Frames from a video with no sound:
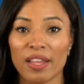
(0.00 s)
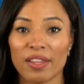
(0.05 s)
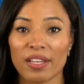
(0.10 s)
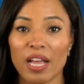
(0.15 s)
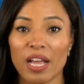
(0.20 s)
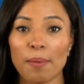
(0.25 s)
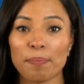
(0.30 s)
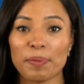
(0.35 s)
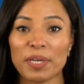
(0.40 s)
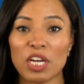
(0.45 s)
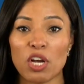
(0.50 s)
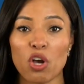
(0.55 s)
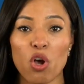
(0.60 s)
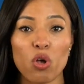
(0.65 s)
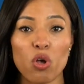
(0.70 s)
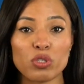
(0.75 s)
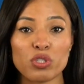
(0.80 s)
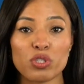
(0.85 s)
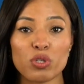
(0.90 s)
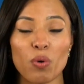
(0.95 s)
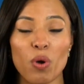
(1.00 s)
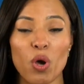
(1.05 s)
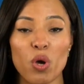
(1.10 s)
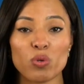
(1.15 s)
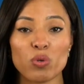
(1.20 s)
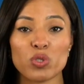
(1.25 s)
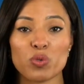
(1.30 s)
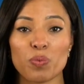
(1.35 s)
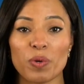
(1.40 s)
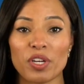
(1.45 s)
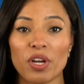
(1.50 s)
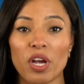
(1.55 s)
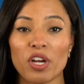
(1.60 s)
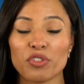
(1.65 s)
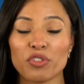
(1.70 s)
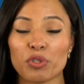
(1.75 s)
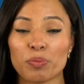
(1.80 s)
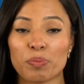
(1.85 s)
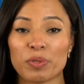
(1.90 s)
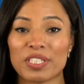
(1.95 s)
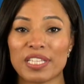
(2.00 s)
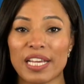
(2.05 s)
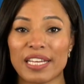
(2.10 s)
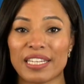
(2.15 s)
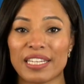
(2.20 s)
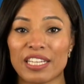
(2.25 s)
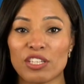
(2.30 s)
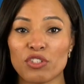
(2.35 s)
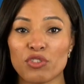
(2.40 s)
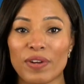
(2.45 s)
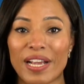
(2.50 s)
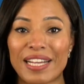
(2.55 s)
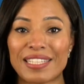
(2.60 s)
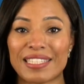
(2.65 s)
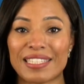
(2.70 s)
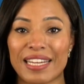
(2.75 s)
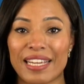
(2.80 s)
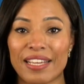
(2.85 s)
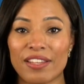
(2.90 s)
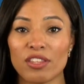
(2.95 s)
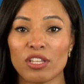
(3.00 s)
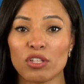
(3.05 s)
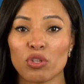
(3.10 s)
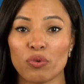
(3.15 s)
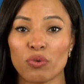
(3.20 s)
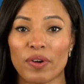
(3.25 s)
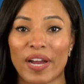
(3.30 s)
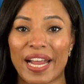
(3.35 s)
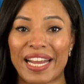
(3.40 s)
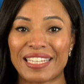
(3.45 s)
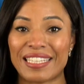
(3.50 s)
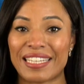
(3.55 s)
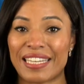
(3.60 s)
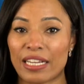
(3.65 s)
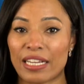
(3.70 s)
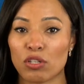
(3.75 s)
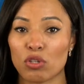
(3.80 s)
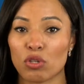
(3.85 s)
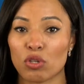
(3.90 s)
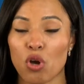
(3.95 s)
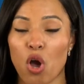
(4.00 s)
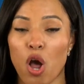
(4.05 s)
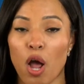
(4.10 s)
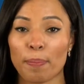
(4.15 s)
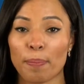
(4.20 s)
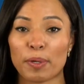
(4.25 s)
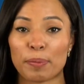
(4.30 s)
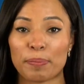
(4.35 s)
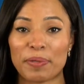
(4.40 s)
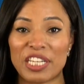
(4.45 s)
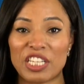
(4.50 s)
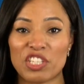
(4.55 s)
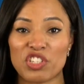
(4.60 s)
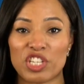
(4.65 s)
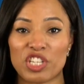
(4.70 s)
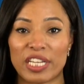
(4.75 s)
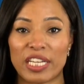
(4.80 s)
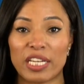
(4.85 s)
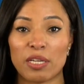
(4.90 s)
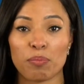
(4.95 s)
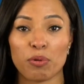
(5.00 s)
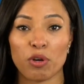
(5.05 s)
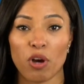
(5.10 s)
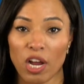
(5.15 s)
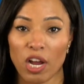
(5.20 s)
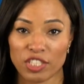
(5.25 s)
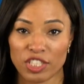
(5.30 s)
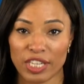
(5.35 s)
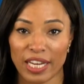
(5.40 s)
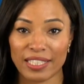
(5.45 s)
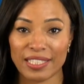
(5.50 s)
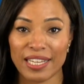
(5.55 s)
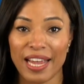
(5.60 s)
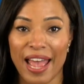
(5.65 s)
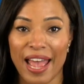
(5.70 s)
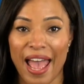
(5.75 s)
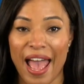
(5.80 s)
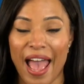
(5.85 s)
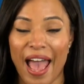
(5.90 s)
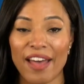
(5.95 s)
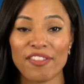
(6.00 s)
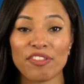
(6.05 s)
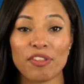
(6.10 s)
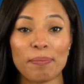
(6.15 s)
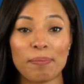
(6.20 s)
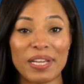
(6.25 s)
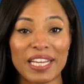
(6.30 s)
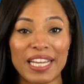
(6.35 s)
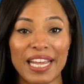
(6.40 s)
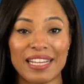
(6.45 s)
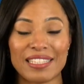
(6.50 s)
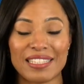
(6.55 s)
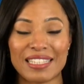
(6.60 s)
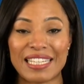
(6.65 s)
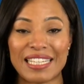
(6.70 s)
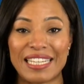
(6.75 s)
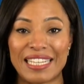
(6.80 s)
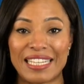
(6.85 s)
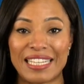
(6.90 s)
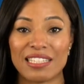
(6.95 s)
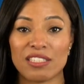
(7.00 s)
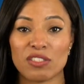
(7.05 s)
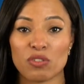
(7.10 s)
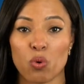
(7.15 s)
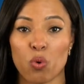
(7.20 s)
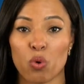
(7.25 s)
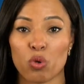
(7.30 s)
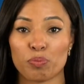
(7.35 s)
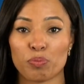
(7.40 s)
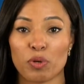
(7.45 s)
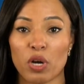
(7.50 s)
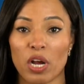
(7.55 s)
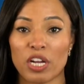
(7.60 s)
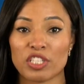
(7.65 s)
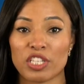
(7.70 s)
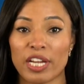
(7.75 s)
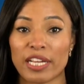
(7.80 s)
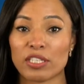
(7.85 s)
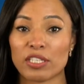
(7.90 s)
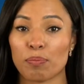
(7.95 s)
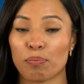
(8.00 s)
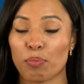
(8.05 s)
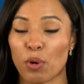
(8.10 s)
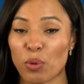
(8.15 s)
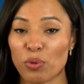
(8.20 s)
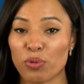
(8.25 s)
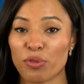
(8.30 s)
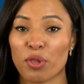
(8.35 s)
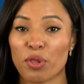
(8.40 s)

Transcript: The company also owns 100% interest in the Lorraine Nickel Copper PGE project and the Mackenzie East Gold project, both